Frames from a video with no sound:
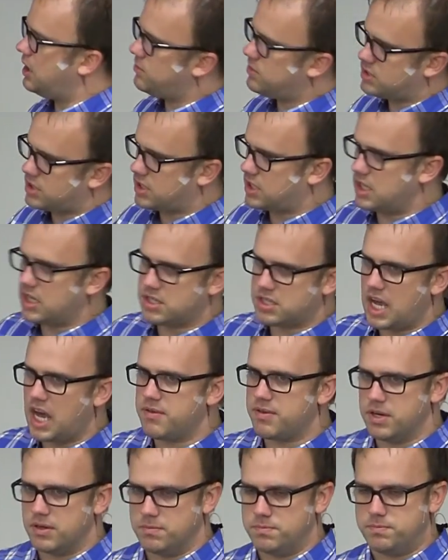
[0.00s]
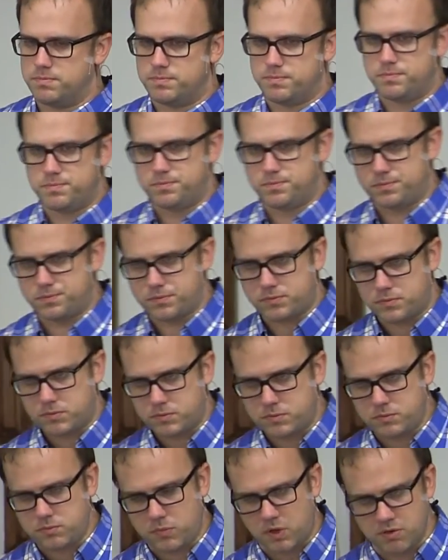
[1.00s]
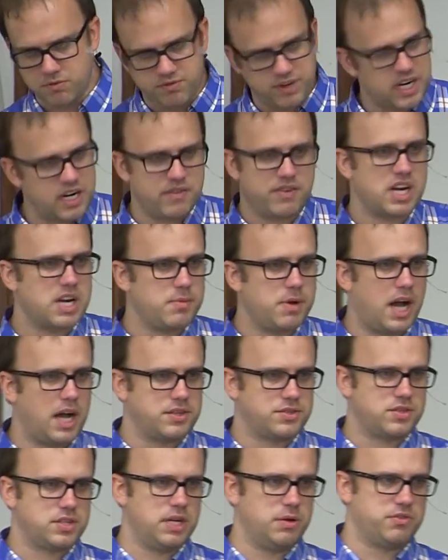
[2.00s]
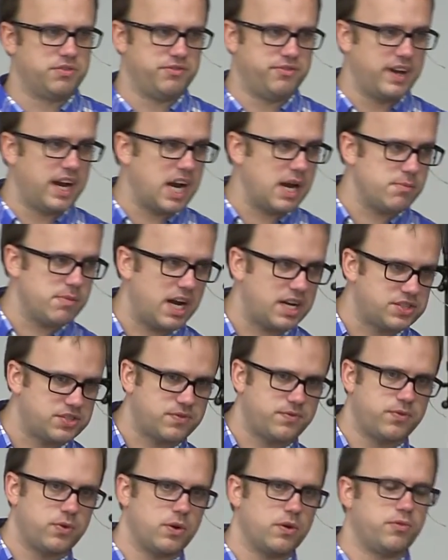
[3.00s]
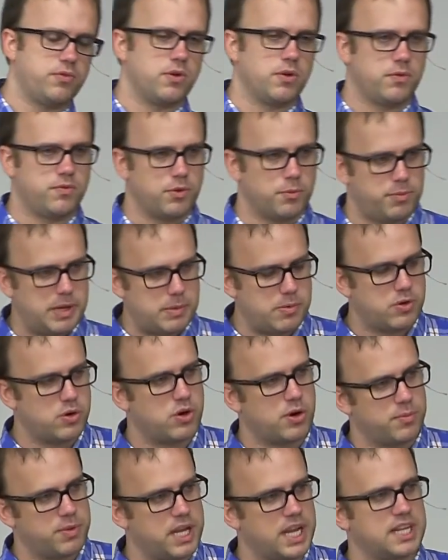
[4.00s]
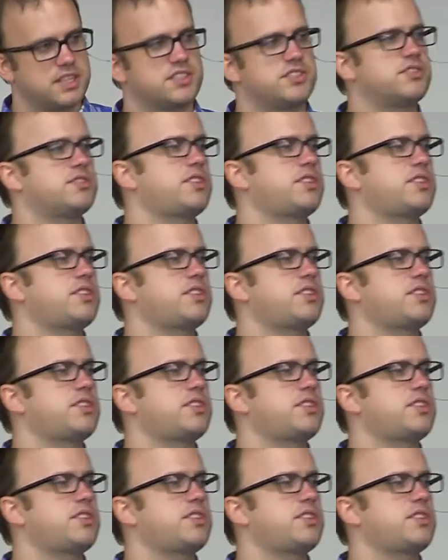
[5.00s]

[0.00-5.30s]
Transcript: It was a geek's heaven, very, very much. It was very much, for people who are being